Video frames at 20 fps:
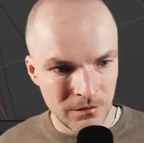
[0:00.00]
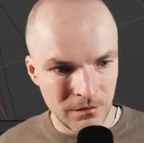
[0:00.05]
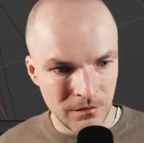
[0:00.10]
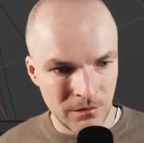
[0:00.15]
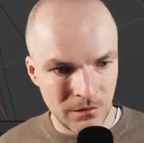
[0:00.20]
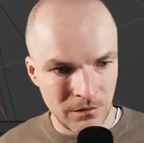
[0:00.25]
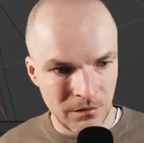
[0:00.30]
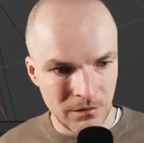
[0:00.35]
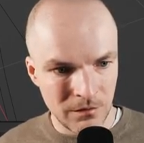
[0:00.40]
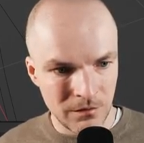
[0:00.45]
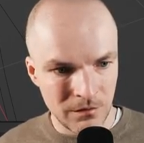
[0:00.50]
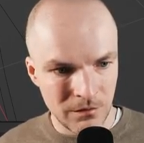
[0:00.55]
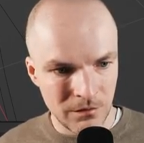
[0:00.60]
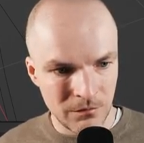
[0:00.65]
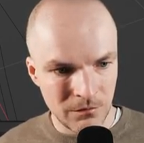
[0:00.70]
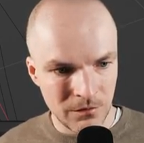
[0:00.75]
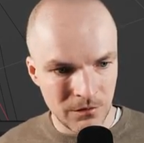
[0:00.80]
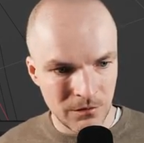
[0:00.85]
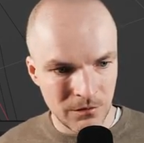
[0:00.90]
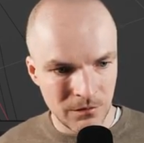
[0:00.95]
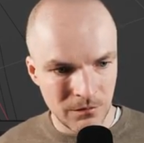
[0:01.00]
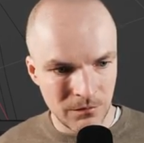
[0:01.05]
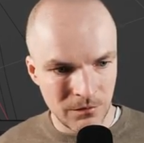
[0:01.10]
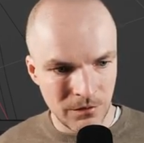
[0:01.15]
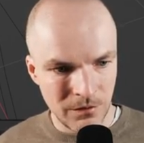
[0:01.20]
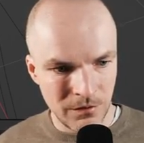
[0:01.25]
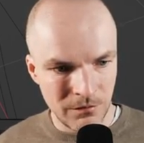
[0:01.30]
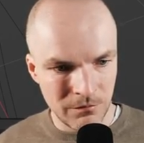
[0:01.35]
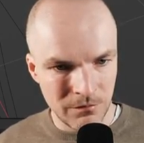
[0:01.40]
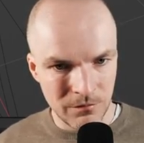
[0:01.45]
And there we go, we
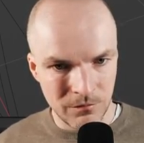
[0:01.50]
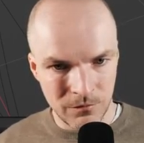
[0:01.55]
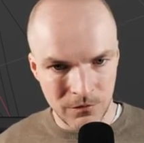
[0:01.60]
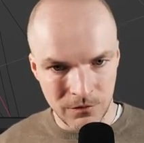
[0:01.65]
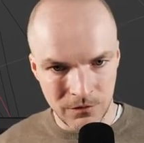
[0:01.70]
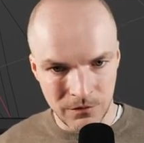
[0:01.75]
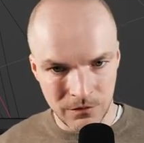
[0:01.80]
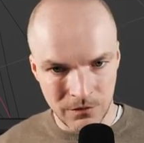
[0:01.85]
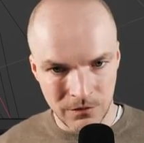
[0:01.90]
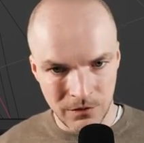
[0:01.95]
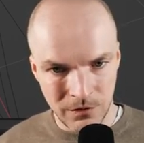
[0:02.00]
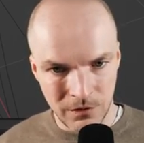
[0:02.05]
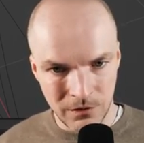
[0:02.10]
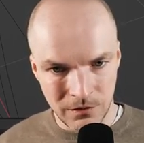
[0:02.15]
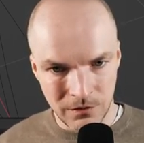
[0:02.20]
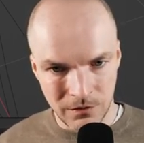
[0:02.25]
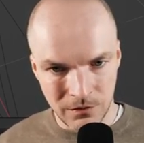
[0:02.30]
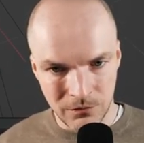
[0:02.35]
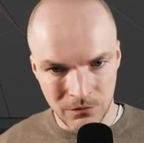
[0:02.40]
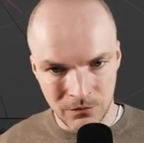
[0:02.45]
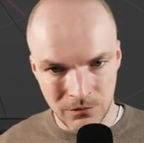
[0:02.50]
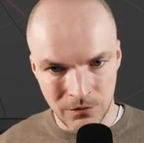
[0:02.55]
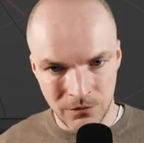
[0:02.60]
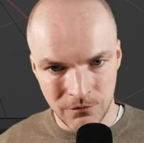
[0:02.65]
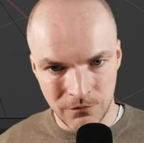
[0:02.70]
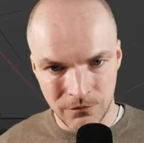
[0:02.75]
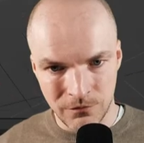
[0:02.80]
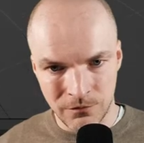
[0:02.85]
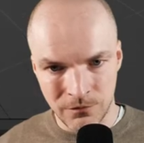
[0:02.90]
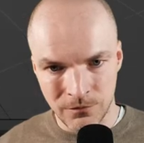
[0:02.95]
have something like that. Now,
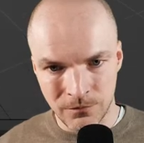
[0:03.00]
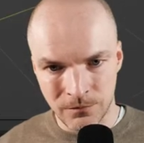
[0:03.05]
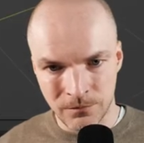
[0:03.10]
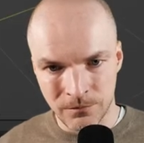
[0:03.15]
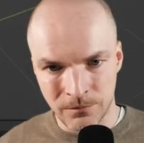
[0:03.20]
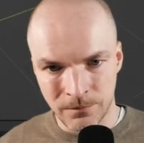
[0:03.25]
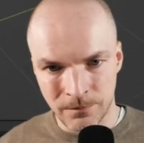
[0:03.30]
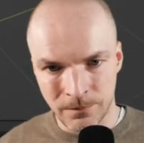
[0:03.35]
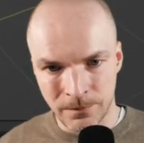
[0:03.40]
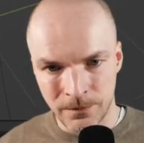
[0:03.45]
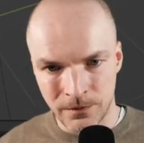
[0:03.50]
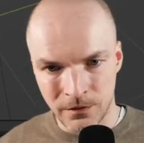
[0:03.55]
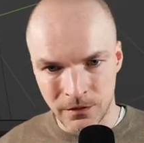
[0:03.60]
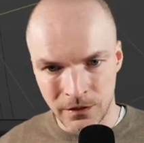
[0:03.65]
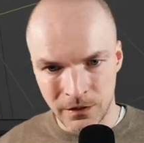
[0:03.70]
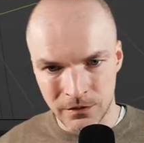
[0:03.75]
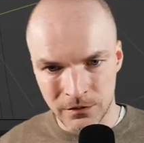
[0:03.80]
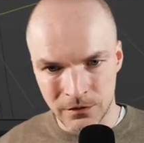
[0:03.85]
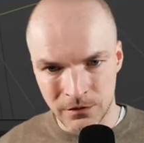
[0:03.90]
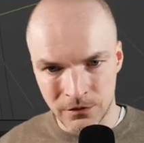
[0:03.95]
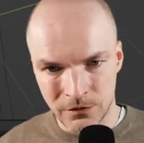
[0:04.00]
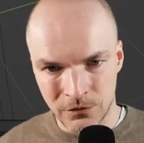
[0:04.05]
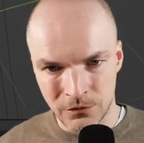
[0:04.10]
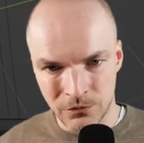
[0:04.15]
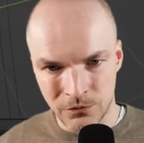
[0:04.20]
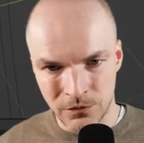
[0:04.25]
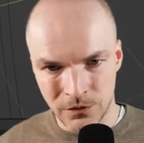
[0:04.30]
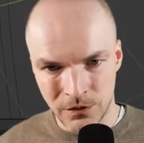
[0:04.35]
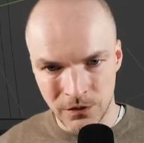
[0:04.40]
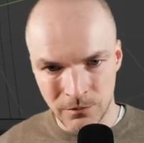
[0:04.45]
if the lights are
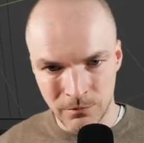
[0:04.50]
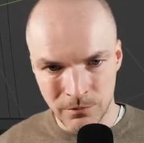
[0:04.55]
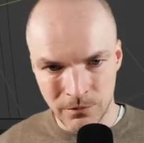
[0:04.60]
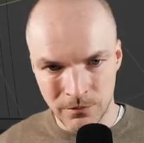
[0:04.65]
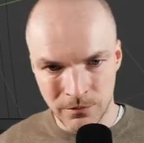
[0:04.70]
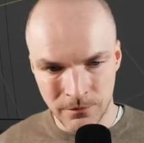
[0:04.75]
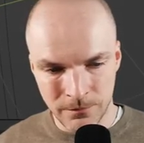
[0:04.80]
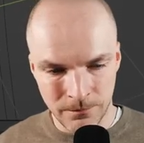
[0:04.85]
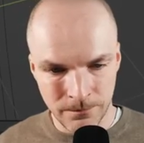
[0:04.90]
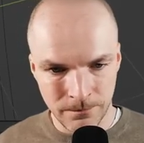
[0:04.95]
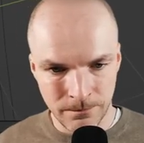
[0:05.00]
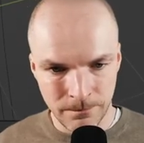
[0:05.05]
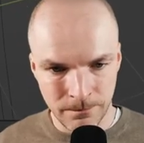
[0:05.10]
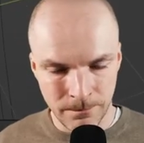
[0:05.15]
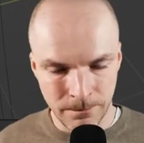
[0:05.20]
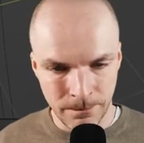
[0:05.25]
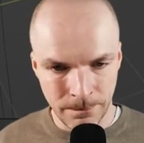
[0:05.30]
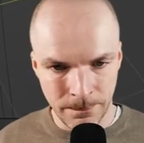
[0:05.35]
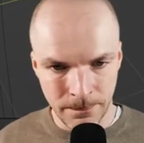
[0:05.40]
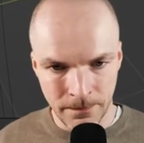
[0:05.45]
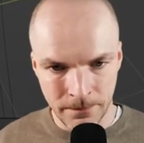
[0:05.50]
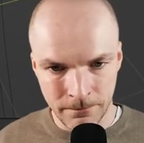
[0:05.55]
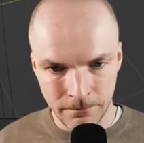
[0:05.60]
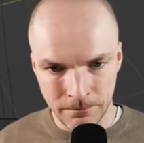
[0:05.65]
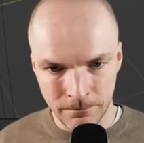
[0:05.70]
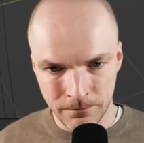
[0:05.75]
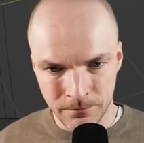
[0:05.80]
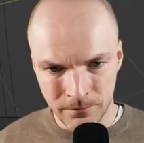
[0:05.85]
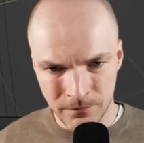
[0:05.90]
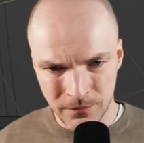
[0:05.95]
too deep,
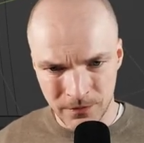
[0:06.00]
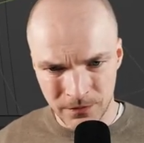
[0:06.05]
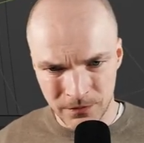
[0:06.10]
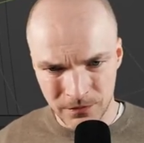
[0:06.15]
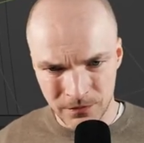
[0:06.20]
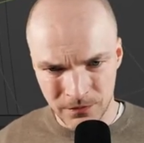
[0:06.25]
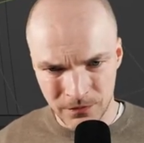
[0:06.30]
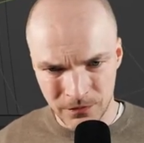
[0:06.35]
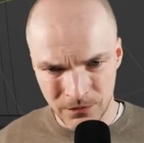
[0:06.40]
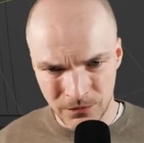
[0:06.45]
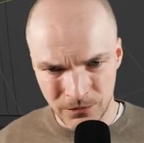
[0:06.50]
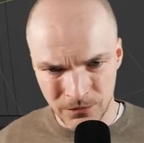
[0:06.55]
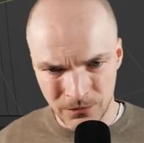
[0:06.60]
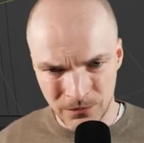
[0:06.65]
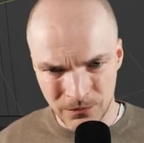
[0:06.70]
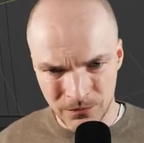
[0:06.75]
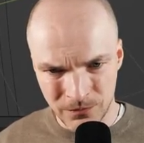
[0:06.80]
let's undo.